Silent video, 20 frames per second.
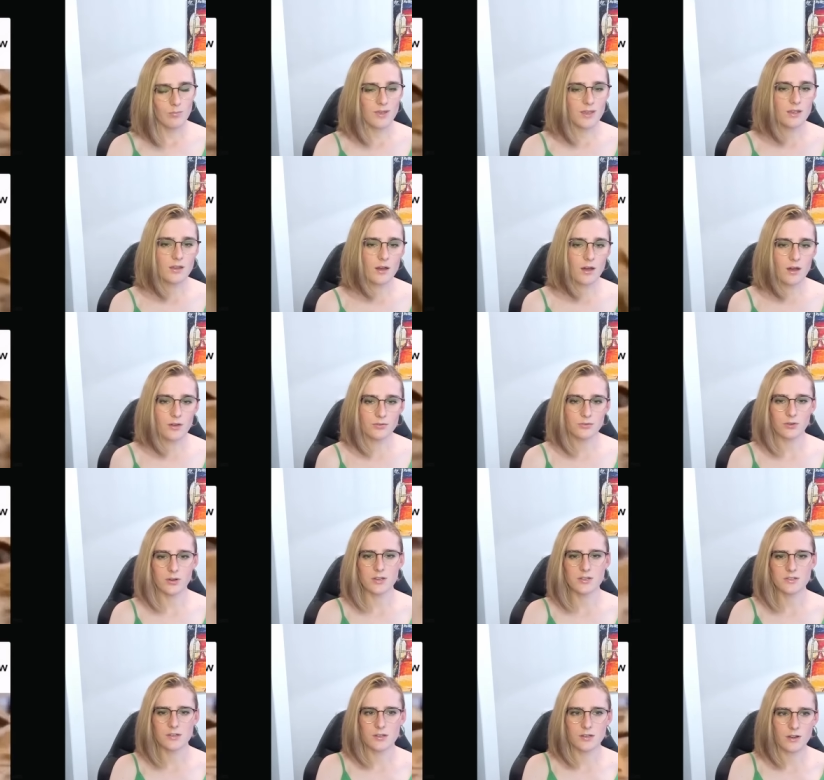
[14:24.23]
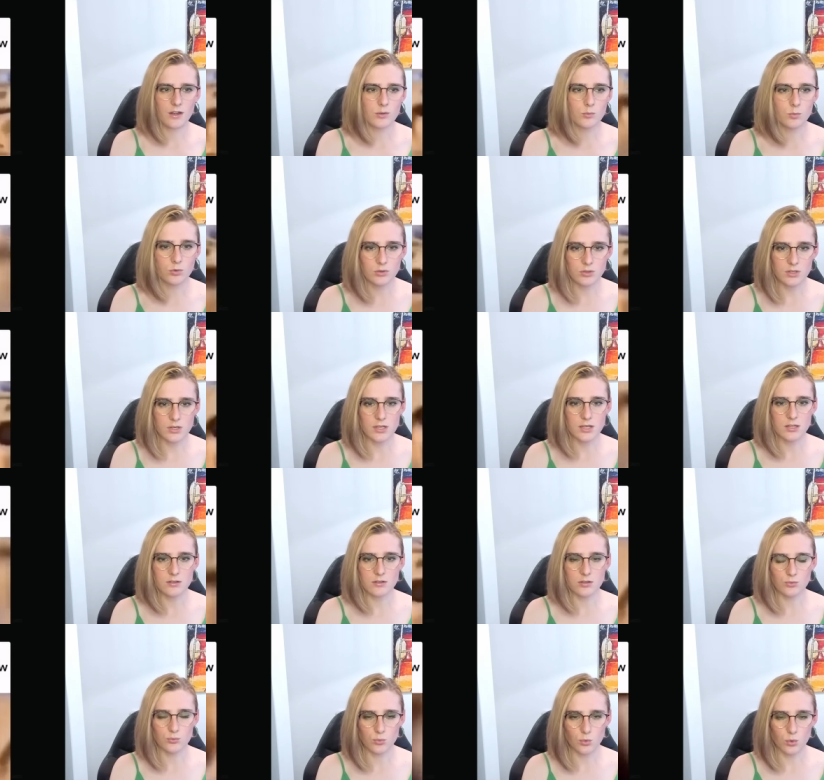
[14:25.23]
Me after I said I wouldn't eat
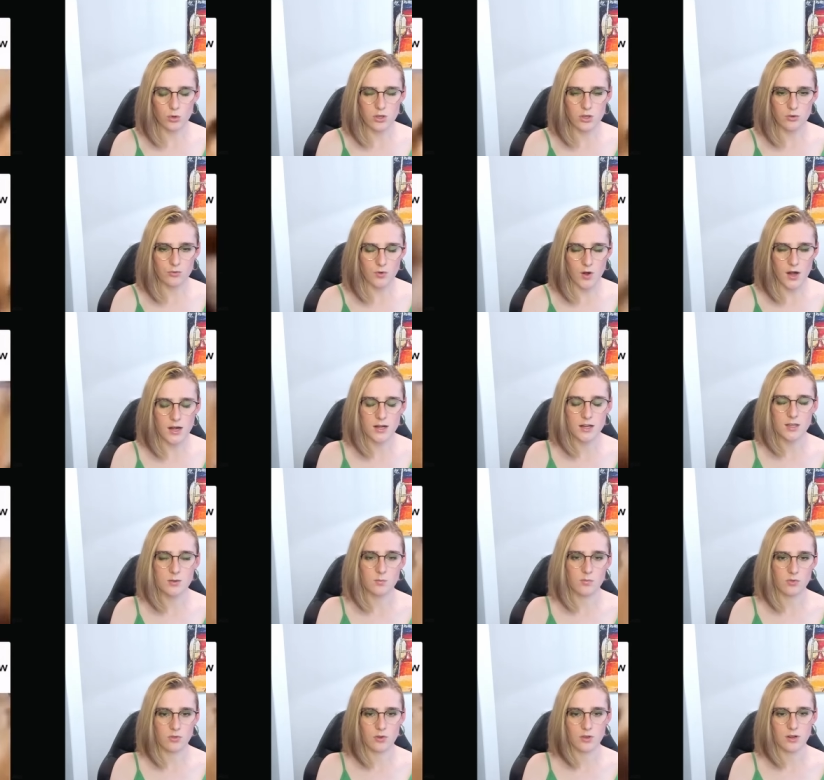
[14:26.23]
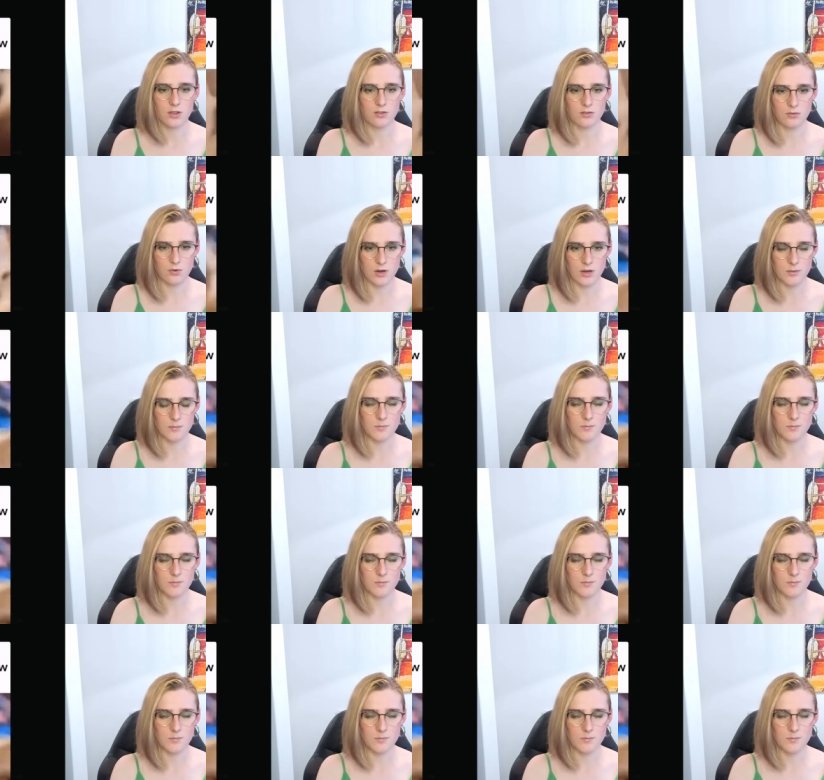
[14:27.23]
the raw uranium thirty-three.